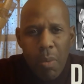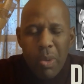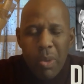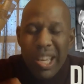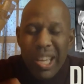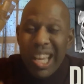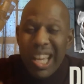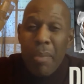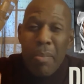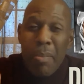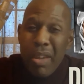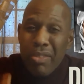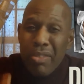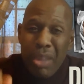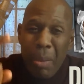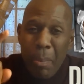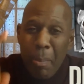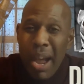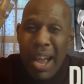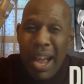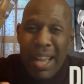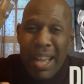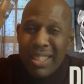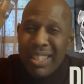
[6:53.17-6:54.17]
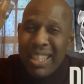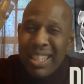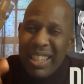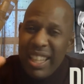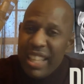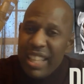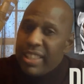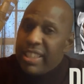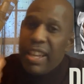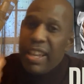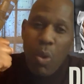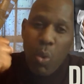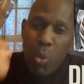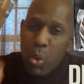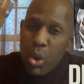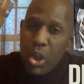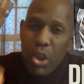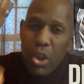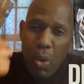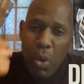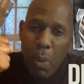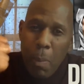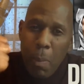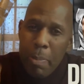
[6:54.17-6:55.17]
We got to be of the mindset that there
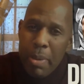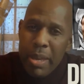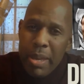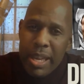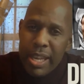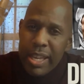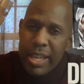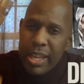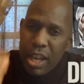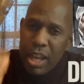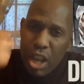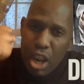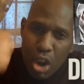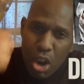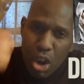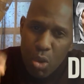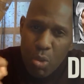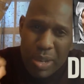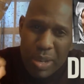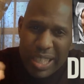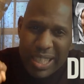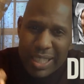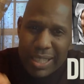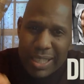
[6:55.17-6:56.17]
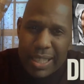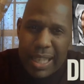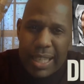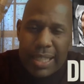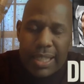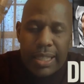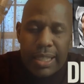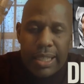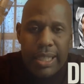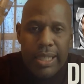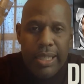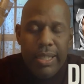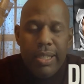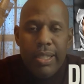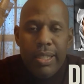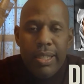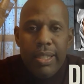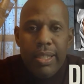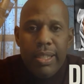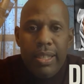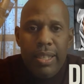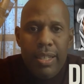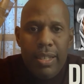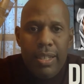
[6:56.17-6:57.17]
will be resistance.